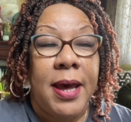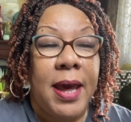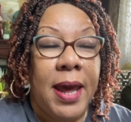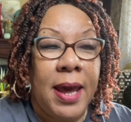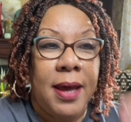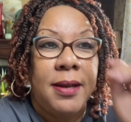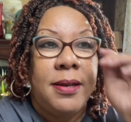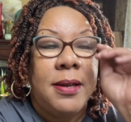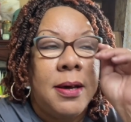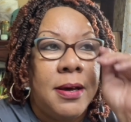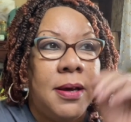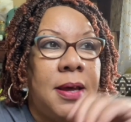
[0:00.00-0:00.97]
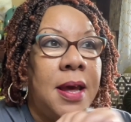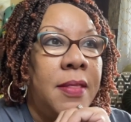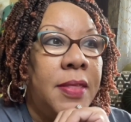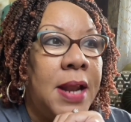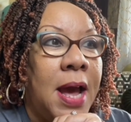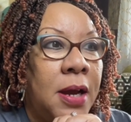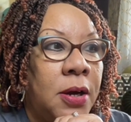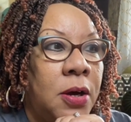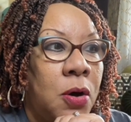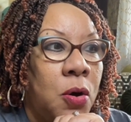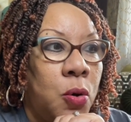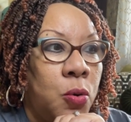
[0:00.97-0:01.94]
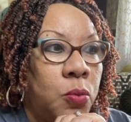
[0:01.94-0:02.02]
and then I
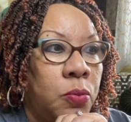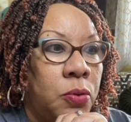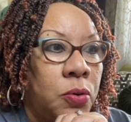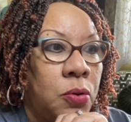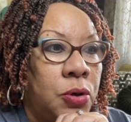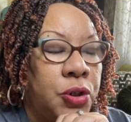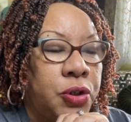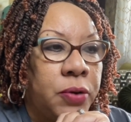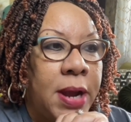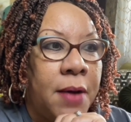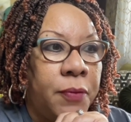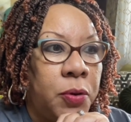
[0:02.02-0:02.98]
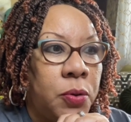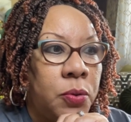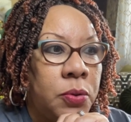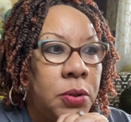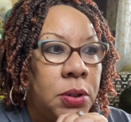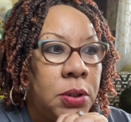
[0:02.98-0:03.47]
go on travel